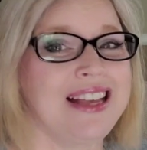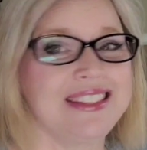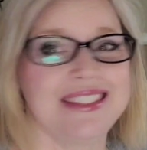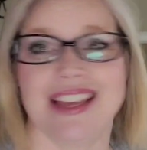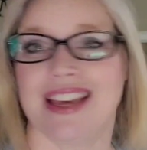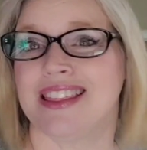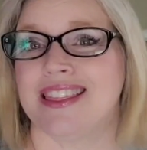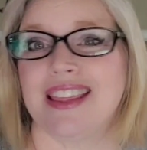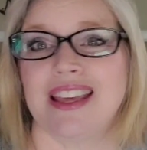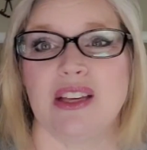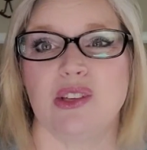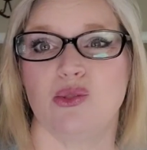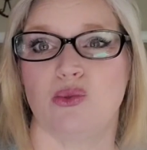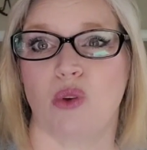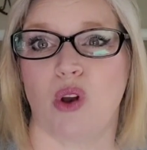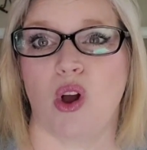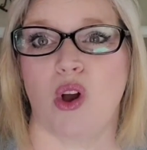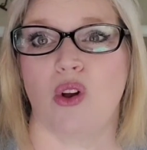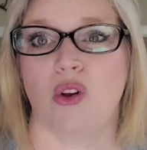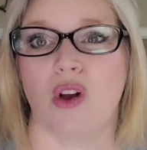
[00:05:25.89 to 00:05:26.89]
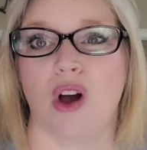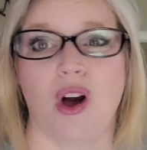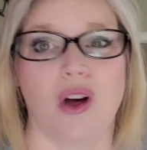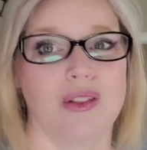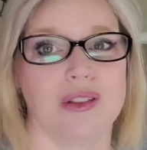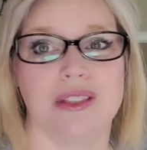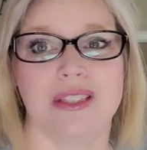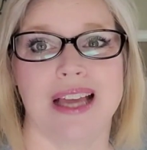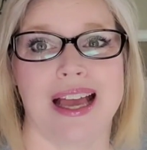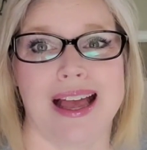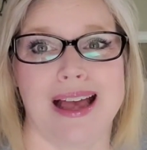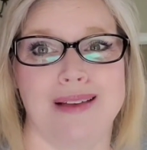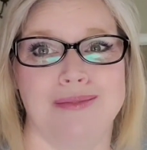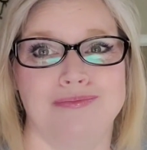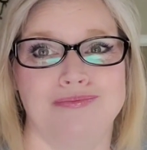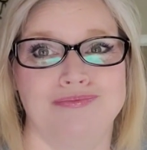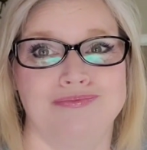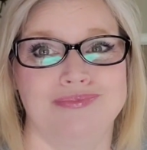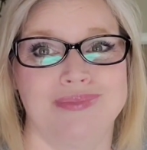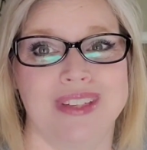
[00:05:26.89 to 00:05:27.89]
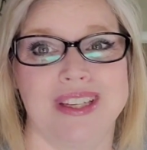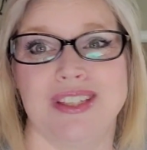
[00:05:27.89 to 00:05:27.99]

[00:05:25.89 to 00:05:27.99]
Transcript: I say things wrong all the time.